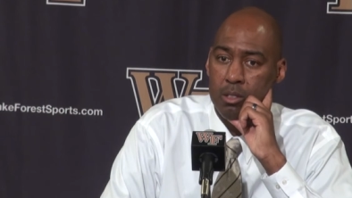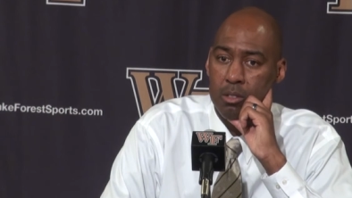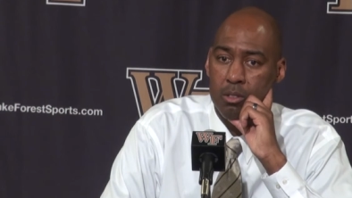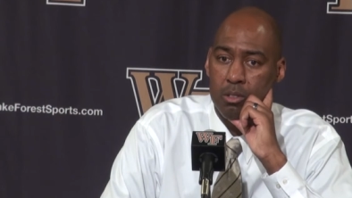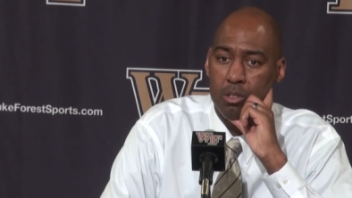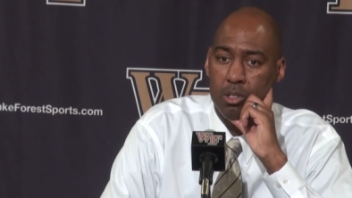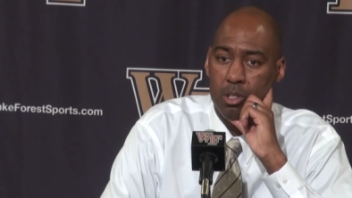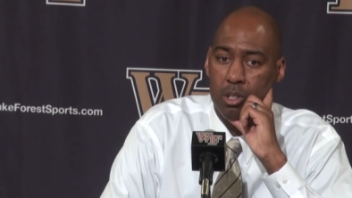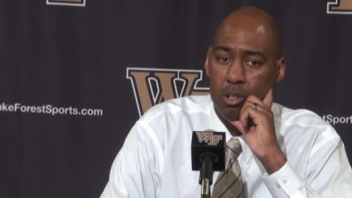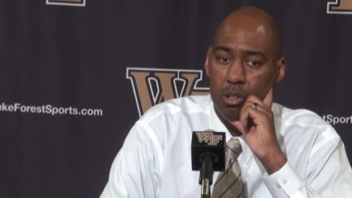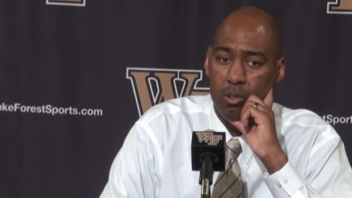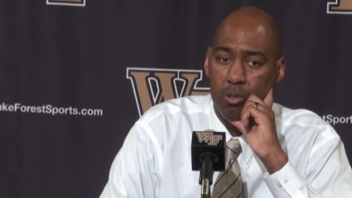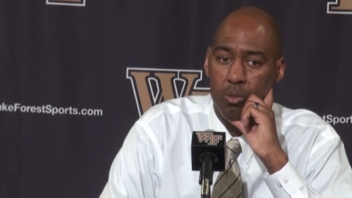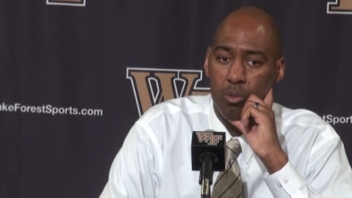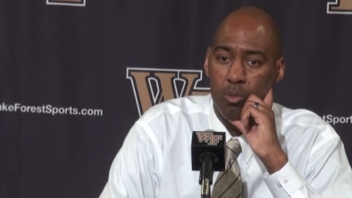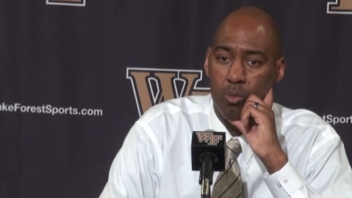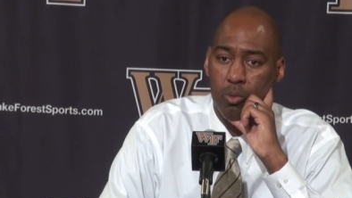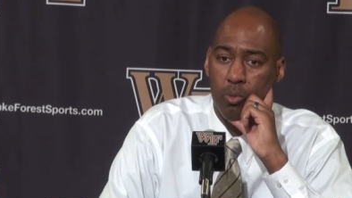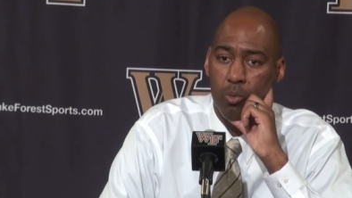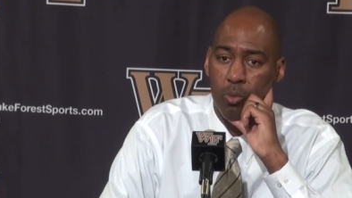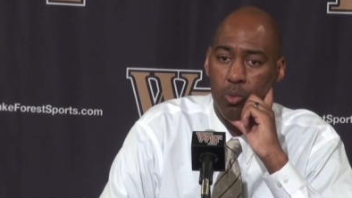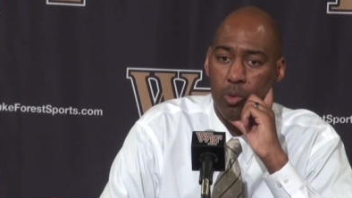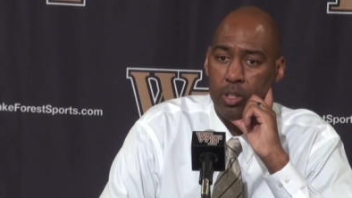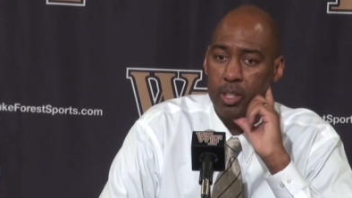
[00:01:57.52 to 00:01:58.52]
So
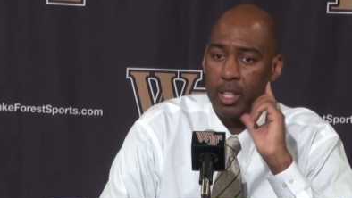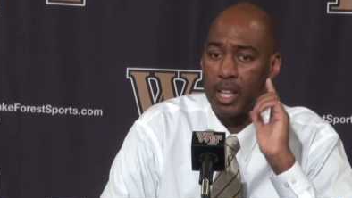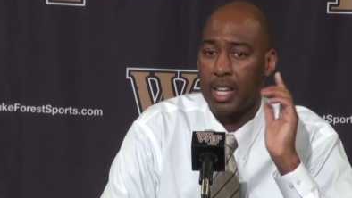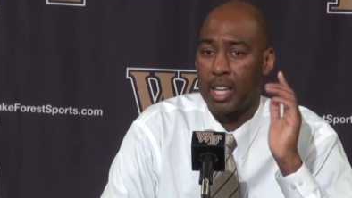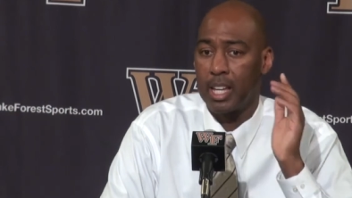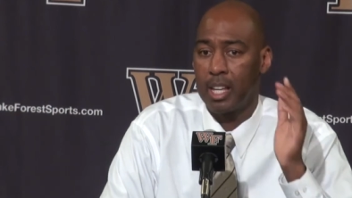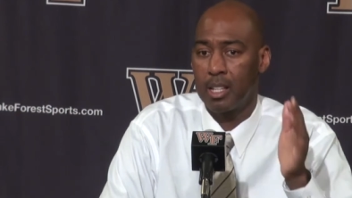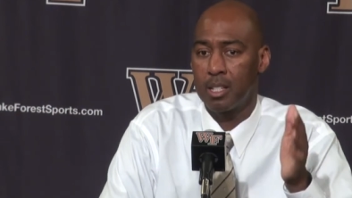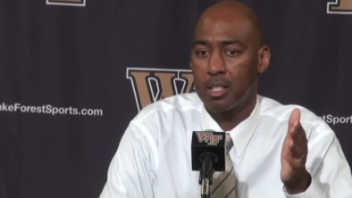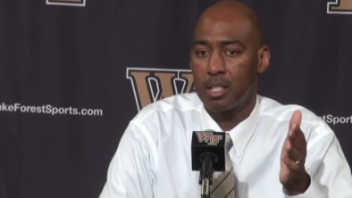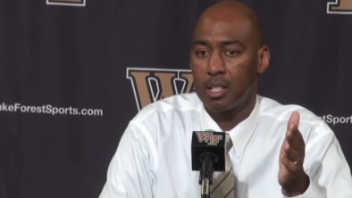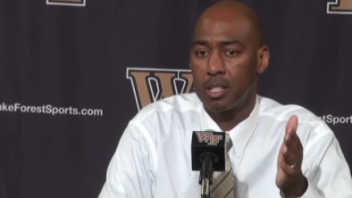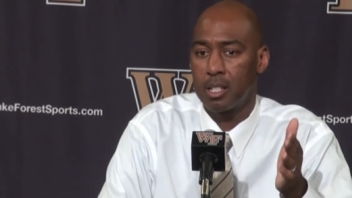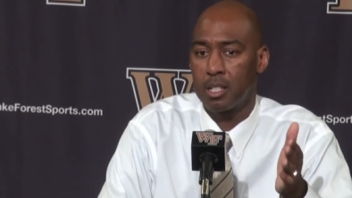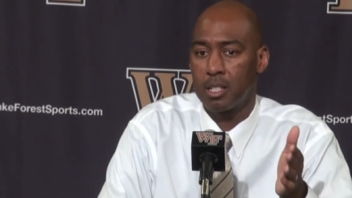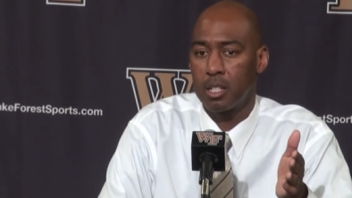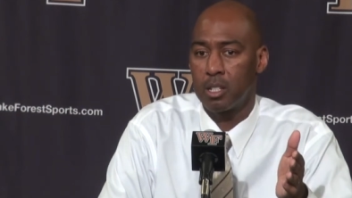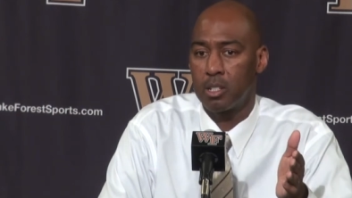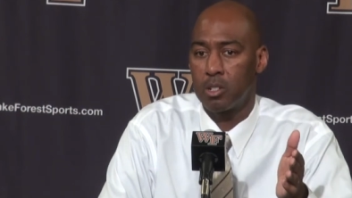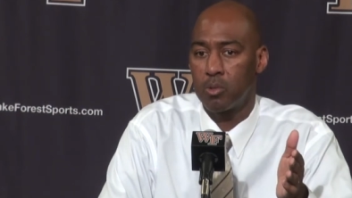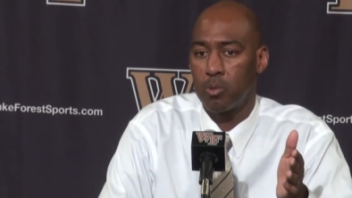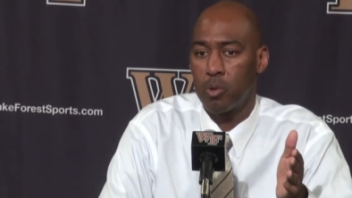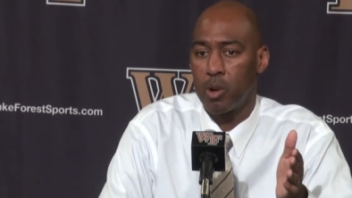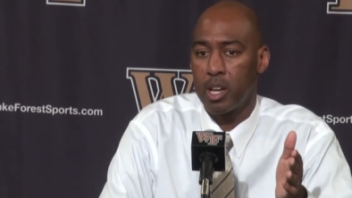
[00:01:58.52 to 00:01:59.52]
when they get to the
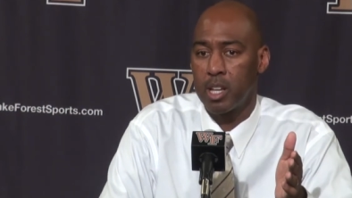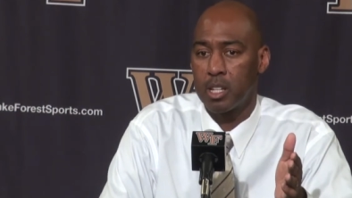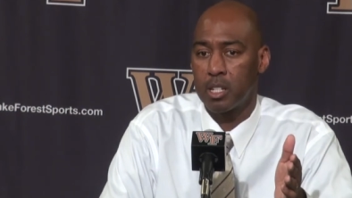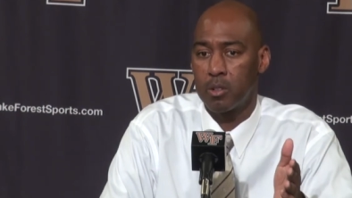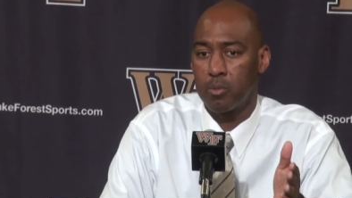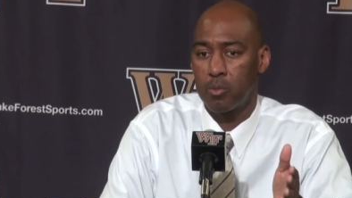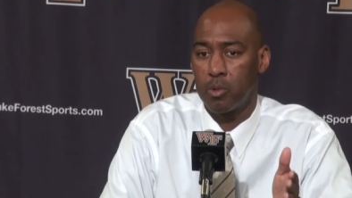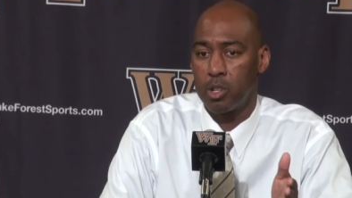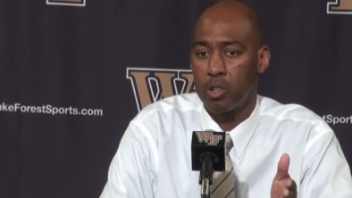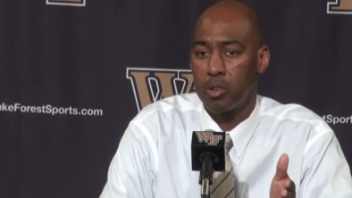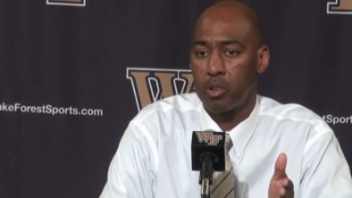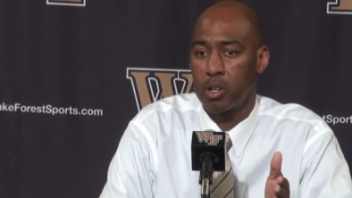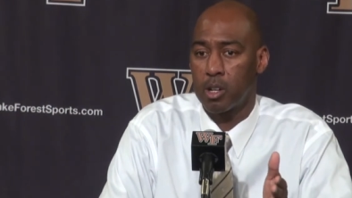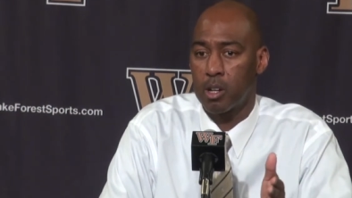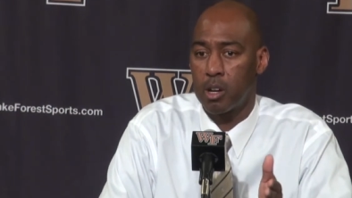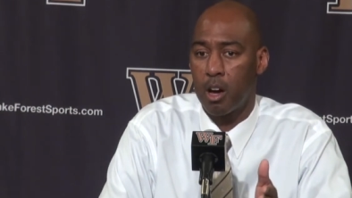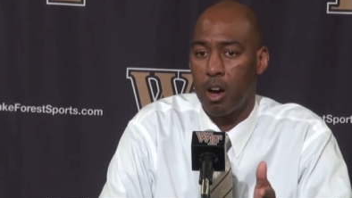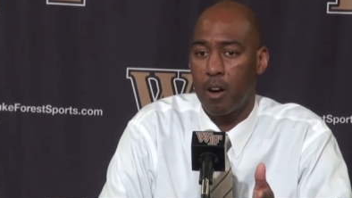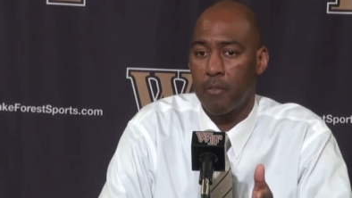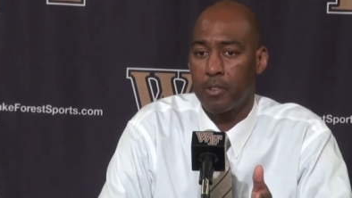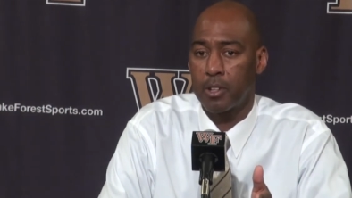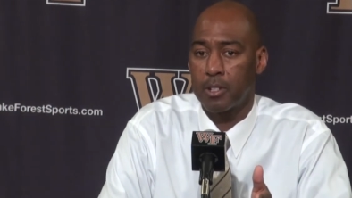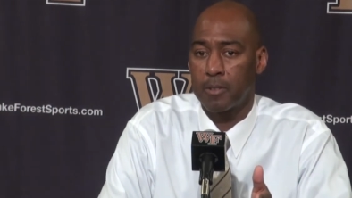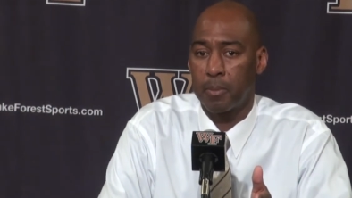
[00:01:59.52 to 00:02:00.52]
situation where you're in
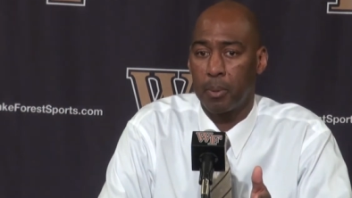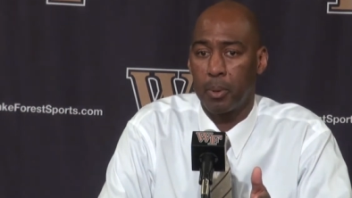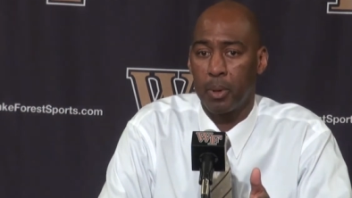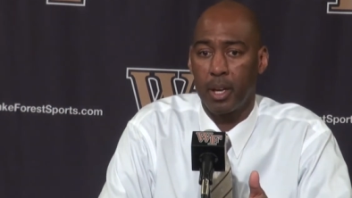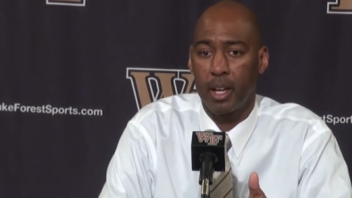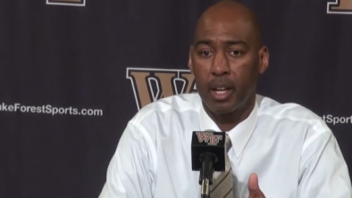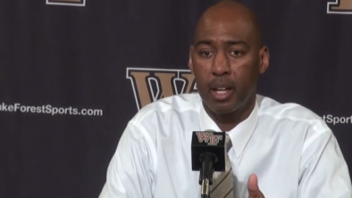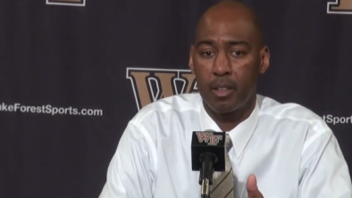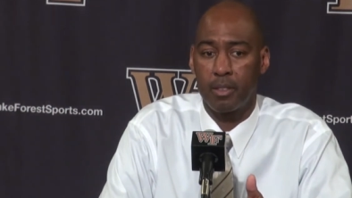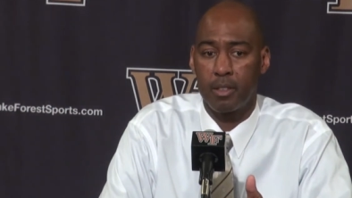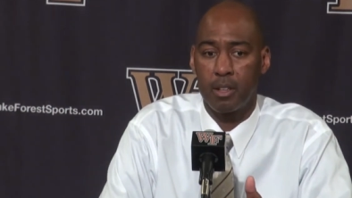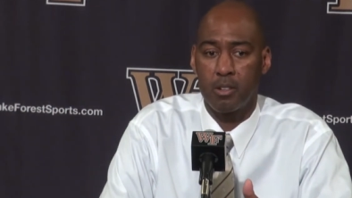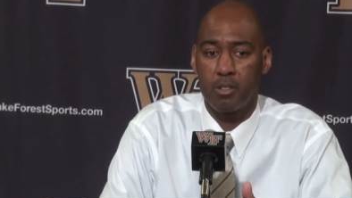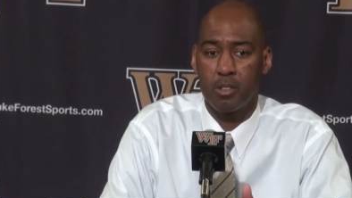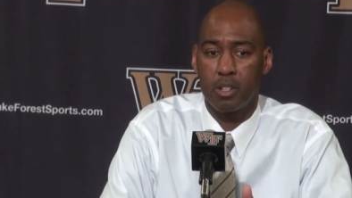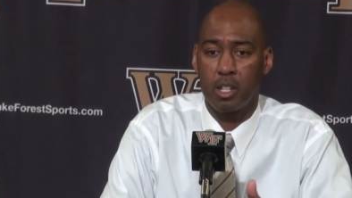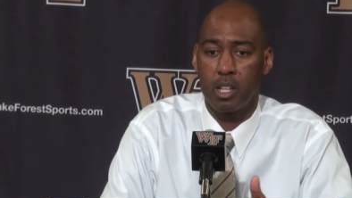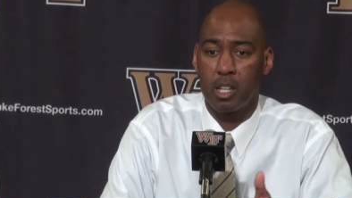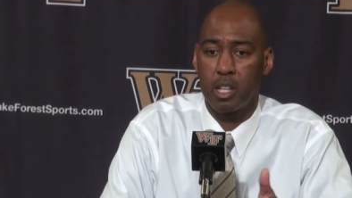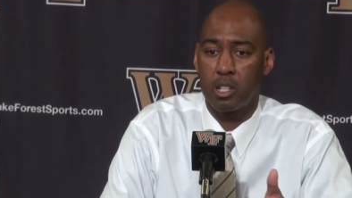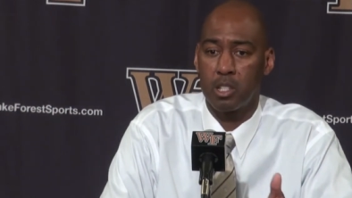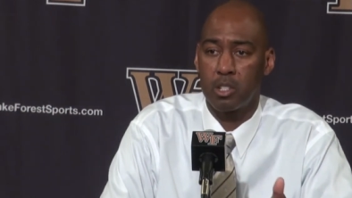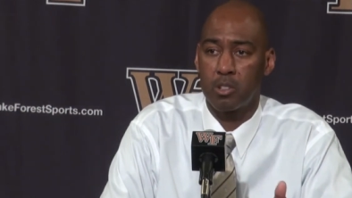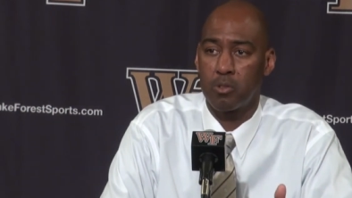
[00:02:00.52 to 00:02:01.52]
conference play and there's an
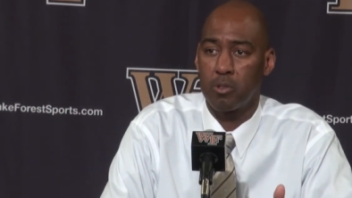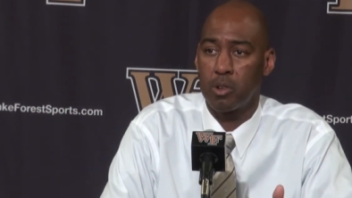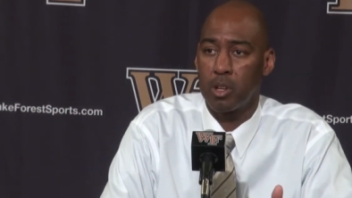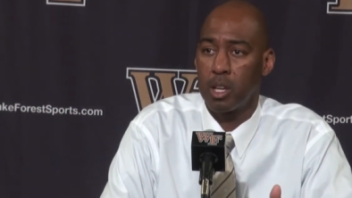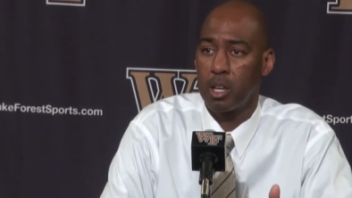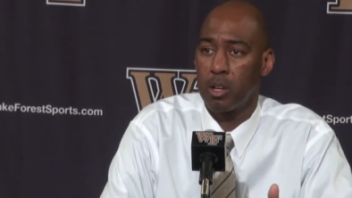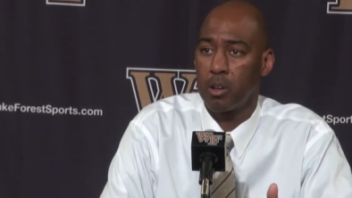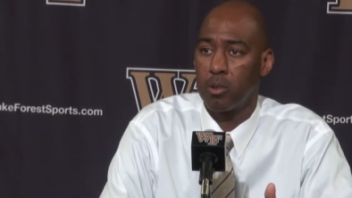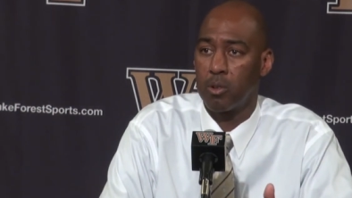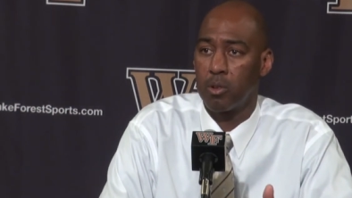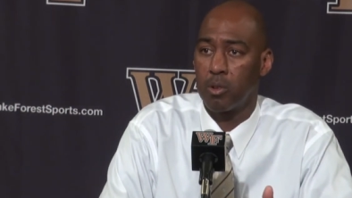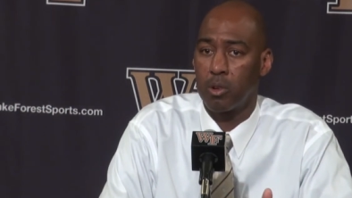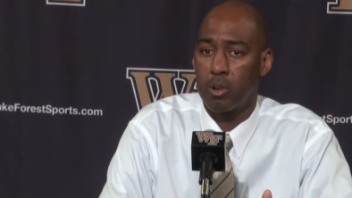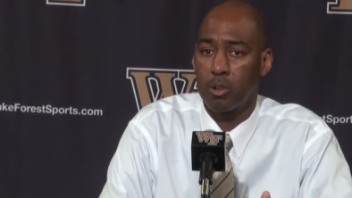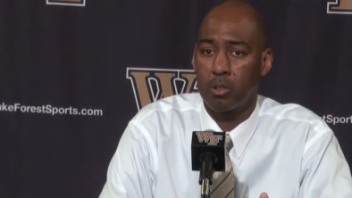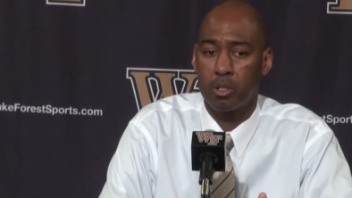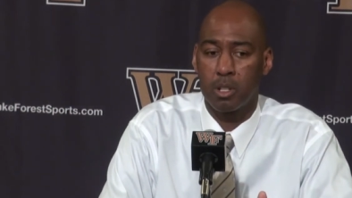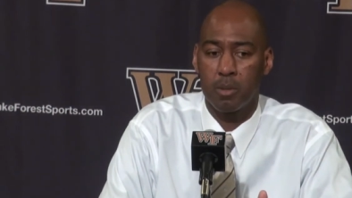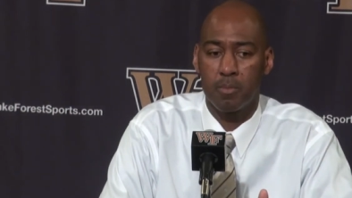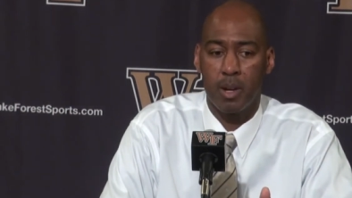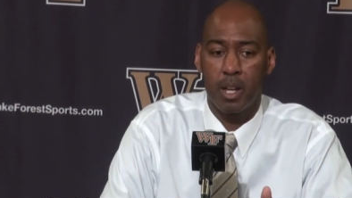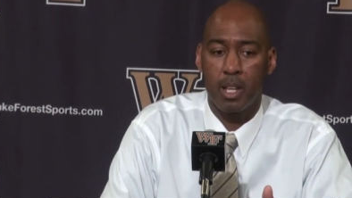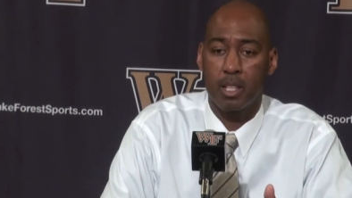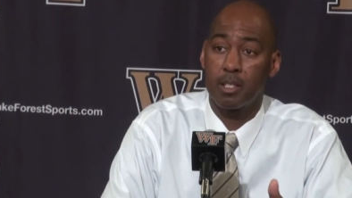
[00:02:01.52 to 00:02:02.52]
injury or
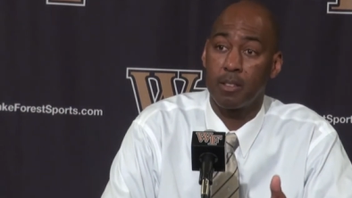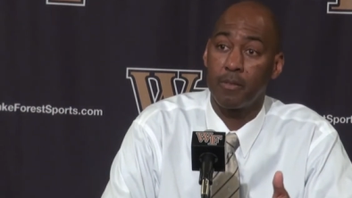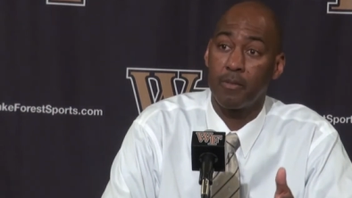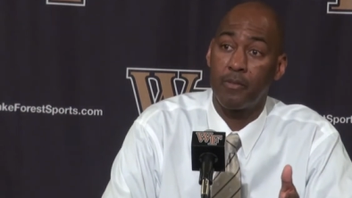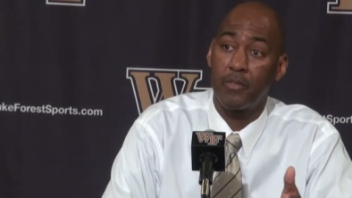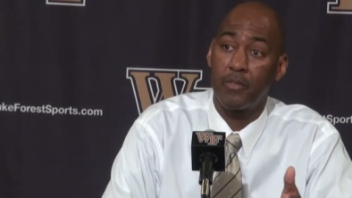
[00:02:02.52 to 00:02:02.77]
somebody's in